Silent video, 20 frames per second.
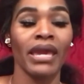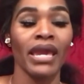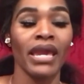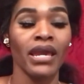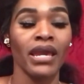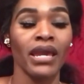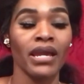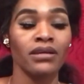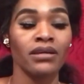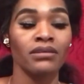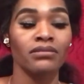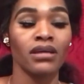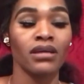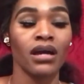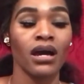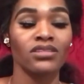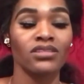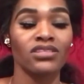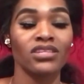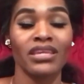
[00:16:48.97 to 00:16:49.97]
and
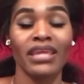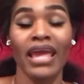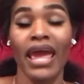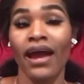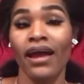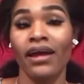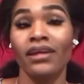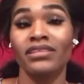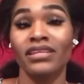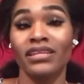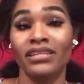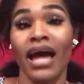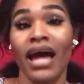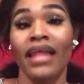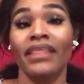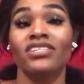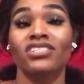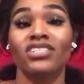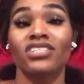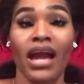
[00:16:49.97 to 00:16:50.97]
uh, the, uh, the
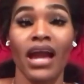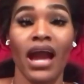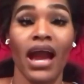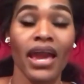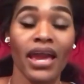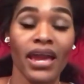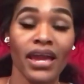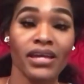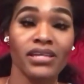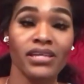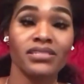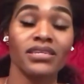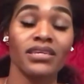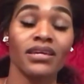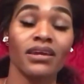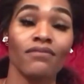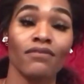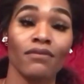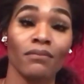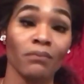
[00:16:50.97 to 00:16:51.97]
knowledge that God has
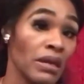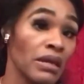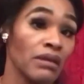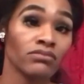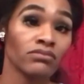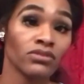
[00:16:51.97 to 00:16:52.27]
given me.